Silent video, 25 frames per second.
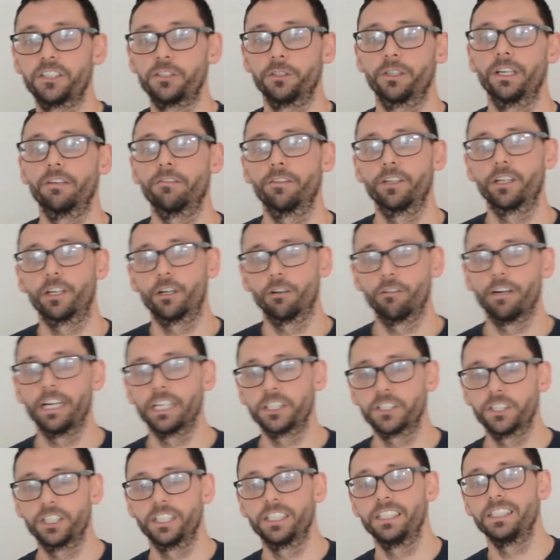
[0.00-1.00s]
you're given a
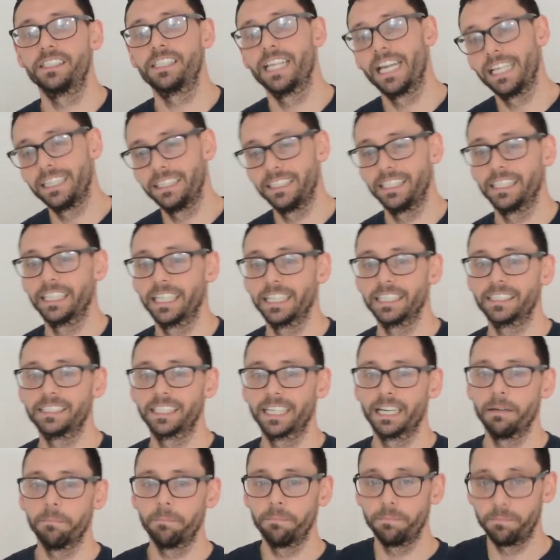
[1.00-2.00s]
correction and intending it to
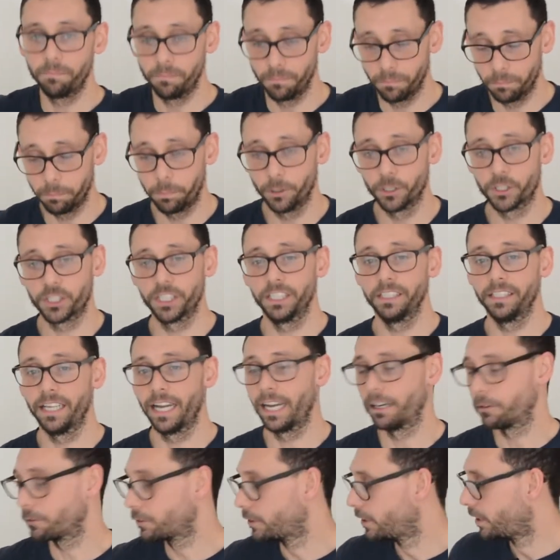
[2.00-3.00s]
get push it
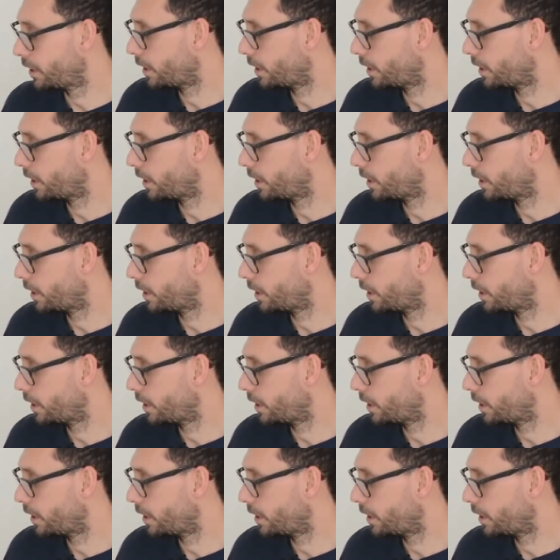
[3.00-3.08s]
down.